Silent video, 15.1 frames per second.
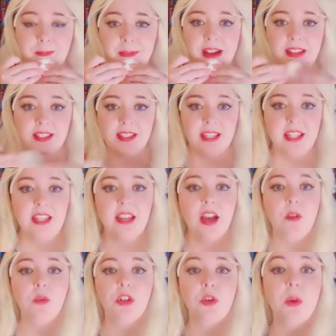I see
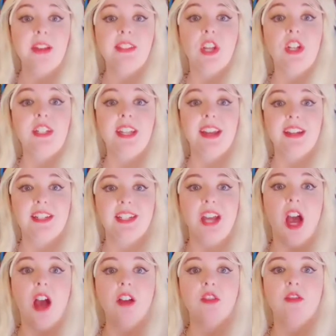a request on
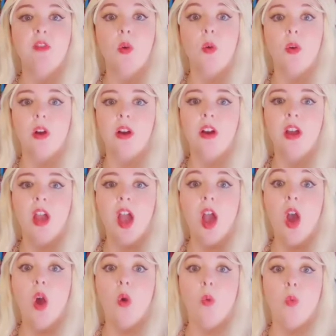TikTok for
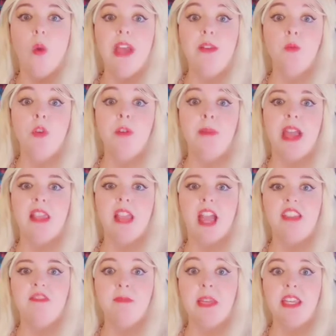When Will My
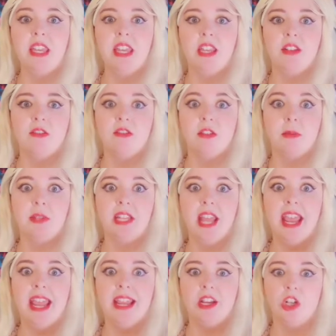Life Begin from
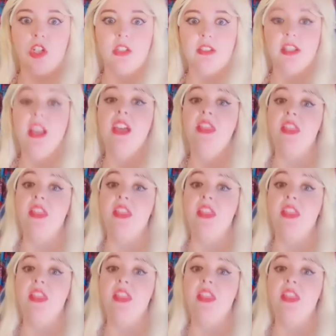Tangled.